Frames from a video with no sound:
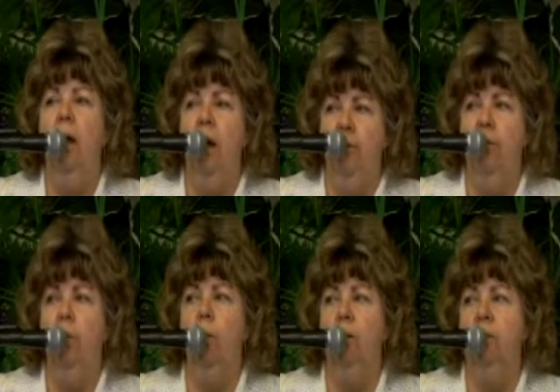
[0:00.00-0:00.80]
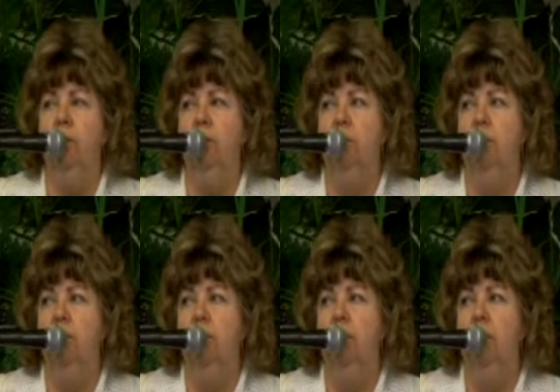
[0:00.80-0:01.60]
Everyone
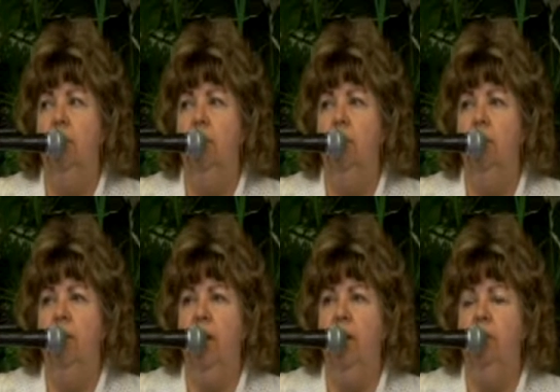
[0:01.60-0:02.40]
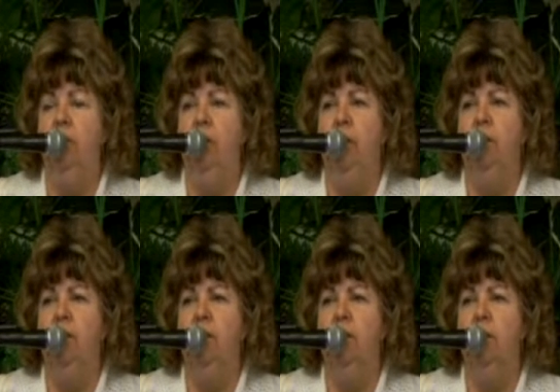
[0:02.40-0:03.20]
that came to
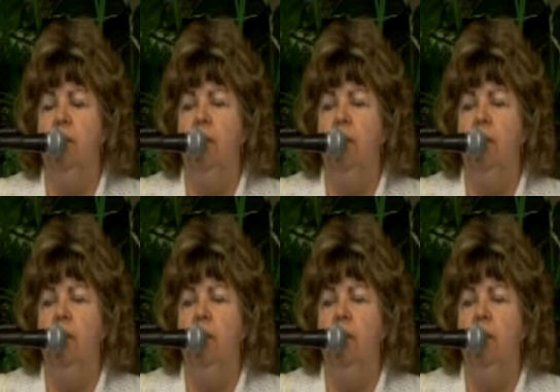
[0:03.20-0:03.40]
Jesus.